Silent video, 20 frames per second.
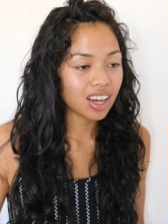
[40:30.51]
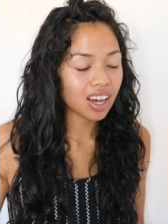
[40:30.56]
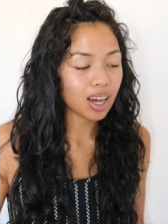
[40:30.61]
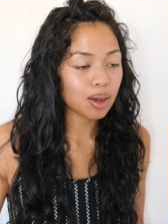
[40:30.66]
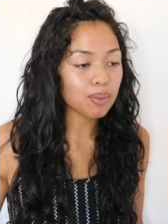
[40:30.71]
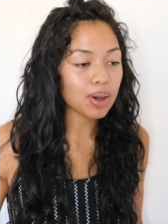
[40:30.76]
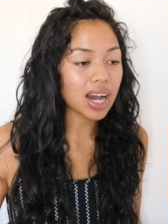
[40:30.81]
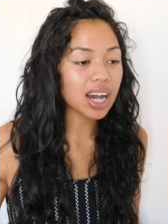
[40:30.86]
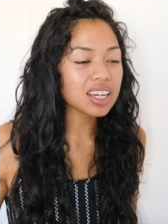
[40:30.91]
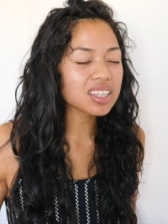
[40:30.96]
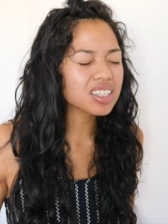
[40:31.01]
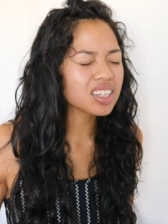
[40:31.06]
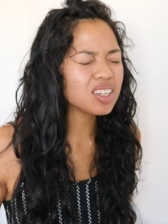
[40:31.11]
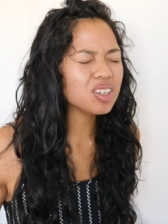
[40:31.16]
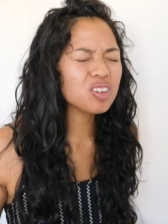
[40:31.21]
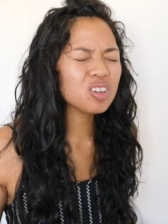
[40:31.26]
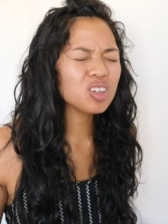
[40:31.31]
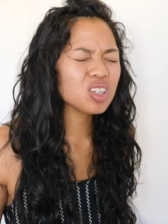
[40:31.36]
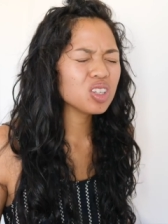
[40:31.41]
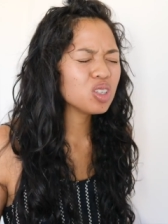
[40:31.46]
I'm
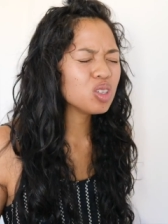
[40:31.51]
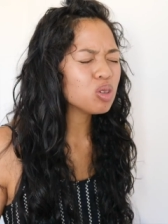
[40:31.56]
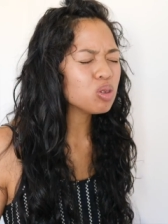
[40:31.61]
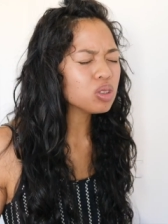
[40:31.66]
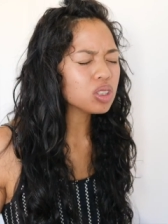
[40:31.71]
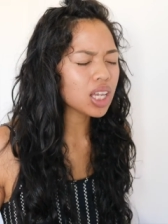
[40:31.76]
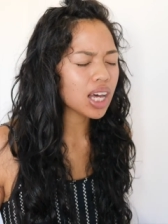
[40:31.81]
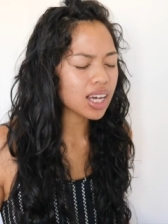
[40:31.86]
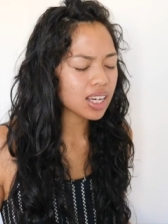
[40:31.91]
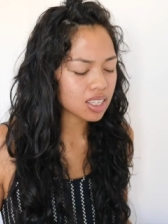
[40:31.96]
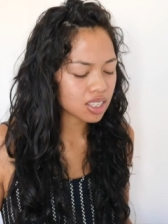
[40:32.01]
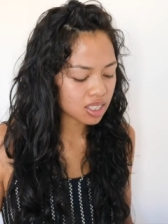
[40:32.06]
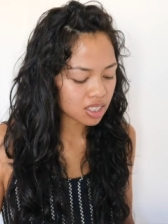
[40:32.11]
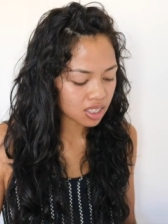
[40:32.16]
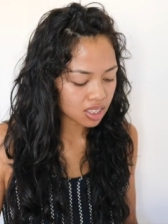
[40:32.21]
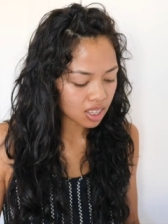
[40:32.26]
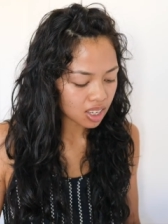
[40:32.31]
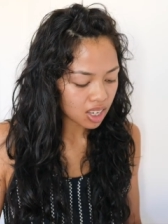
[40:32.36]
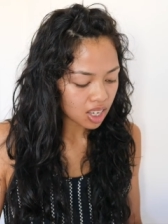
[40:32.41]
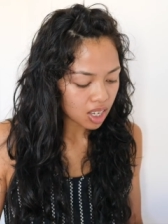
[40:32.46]
asking you to do
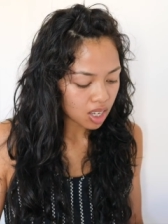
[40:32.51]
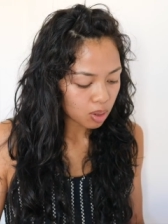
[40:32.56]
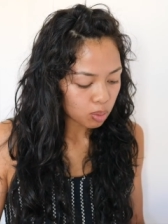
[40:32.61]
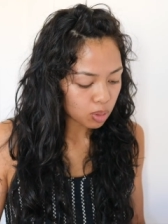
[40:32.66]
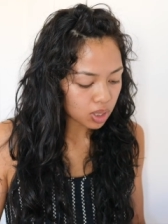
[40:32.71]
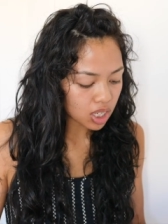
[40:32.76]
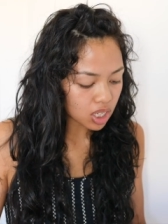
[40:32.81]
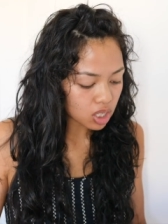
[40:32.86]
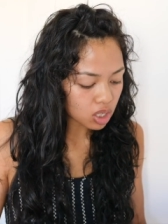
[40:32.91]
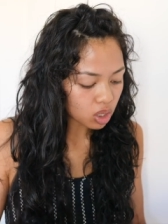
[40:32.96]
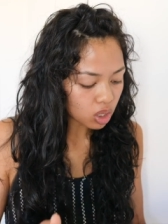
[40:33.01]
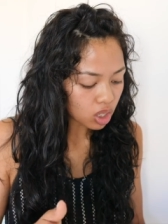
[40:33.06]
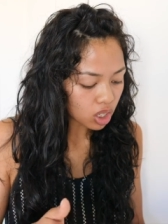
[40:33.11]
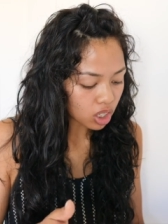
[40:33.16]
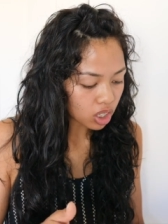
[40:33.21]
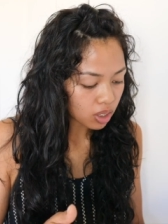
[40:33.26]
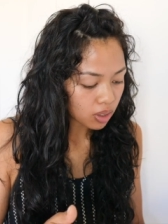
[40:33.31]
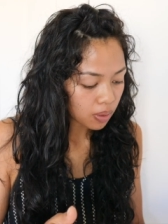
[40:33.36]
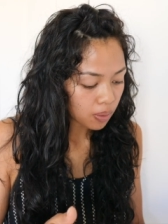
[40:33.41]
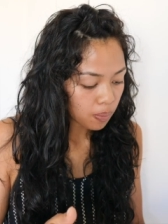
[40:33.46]
less. Because
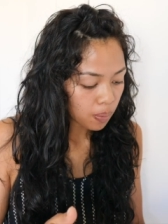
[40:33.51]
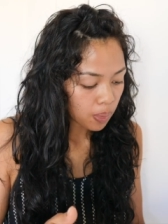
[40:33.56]
look,